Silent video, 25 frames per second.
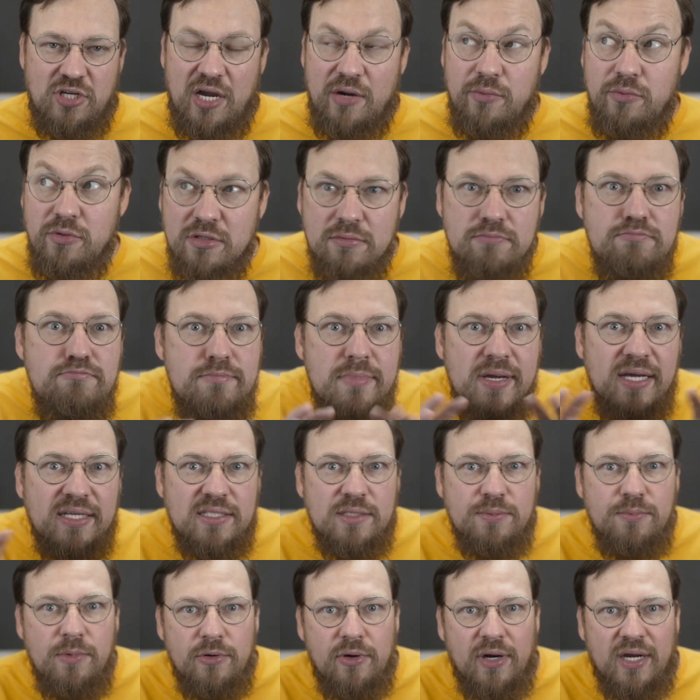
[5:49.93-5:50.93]
I was
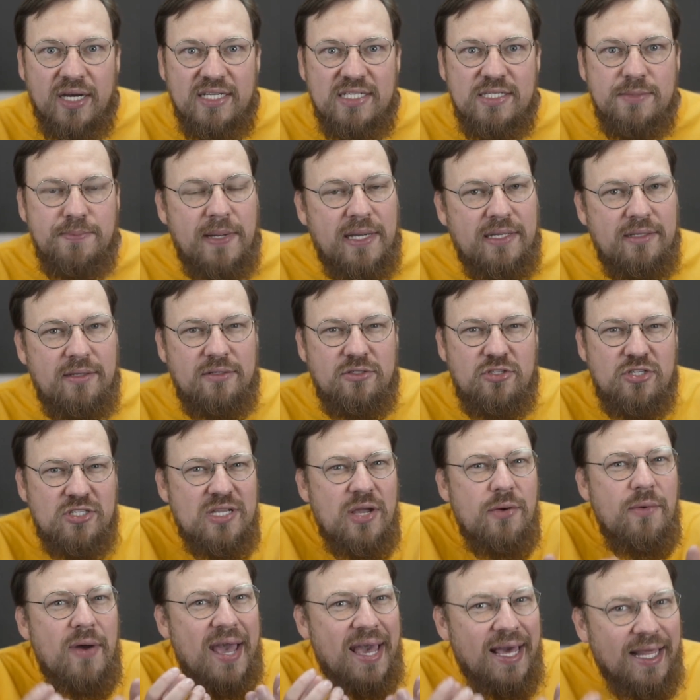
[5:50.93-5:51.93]
mesmerized by just
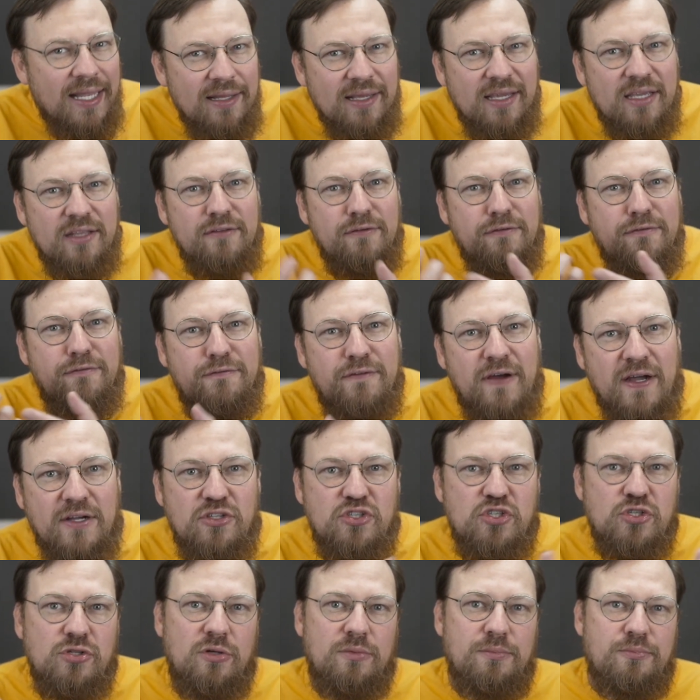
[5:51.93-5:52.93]
how elegant
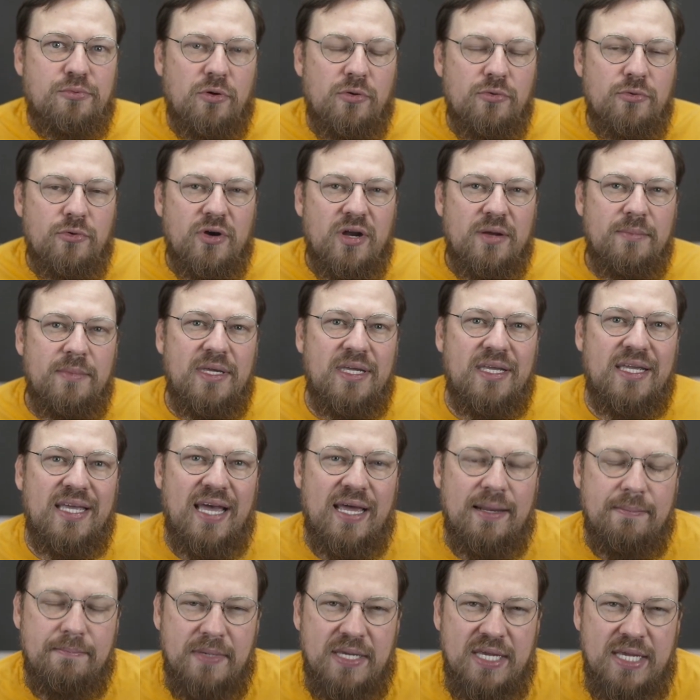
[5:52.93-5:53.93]
functional programming
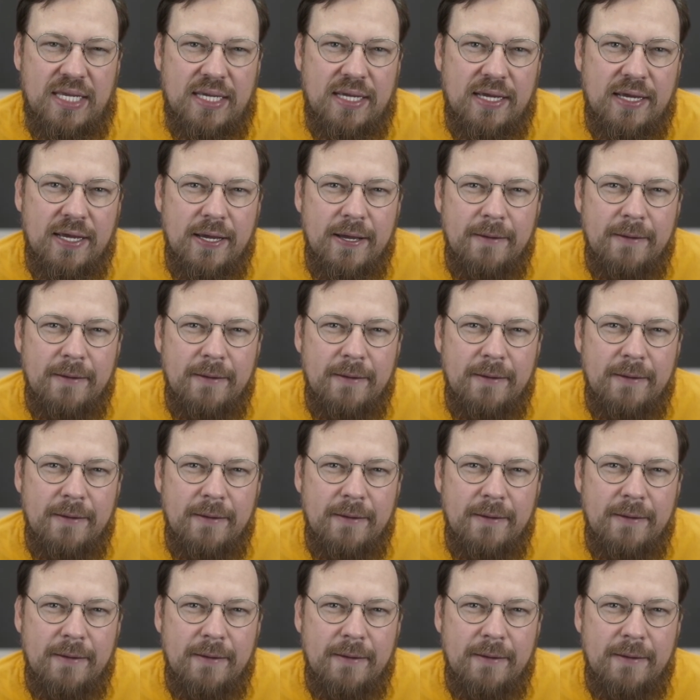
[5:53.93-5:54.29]
can be.